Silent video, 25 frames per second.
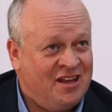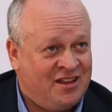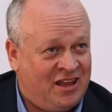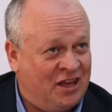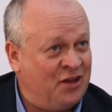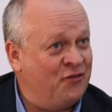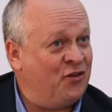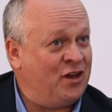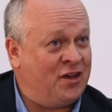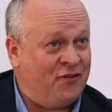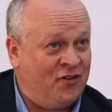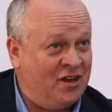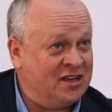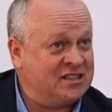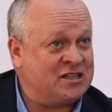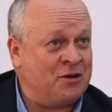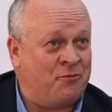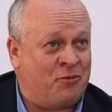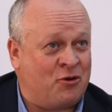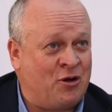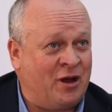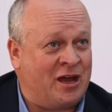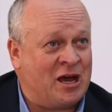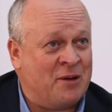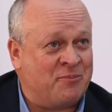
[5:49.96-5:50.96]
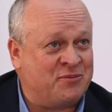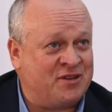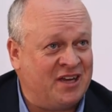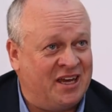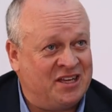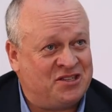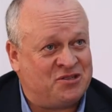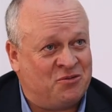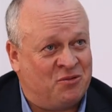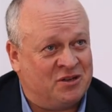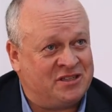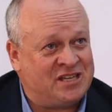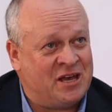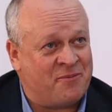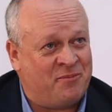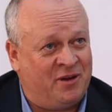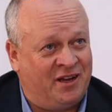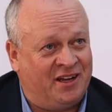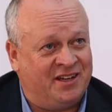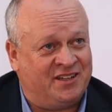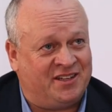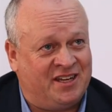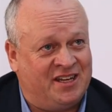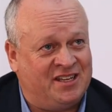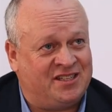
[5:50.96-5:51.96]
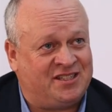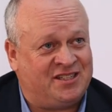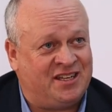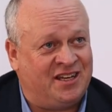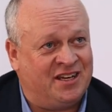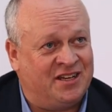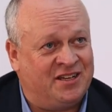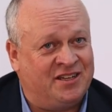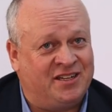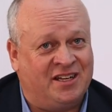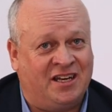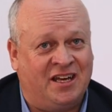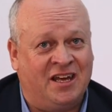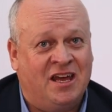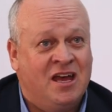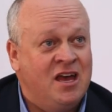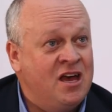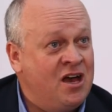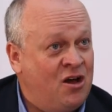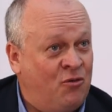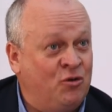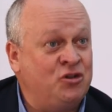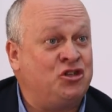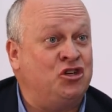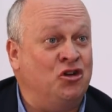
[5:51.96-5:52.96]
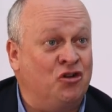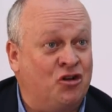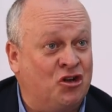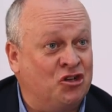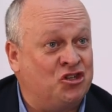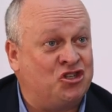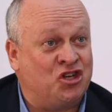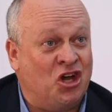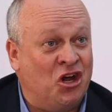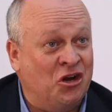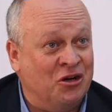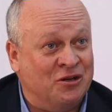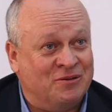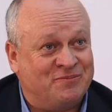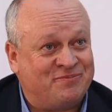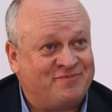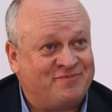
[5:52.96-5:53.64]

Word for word: Thank you for giving us a quick update on what's happening in DC, and uh, wish you a good show.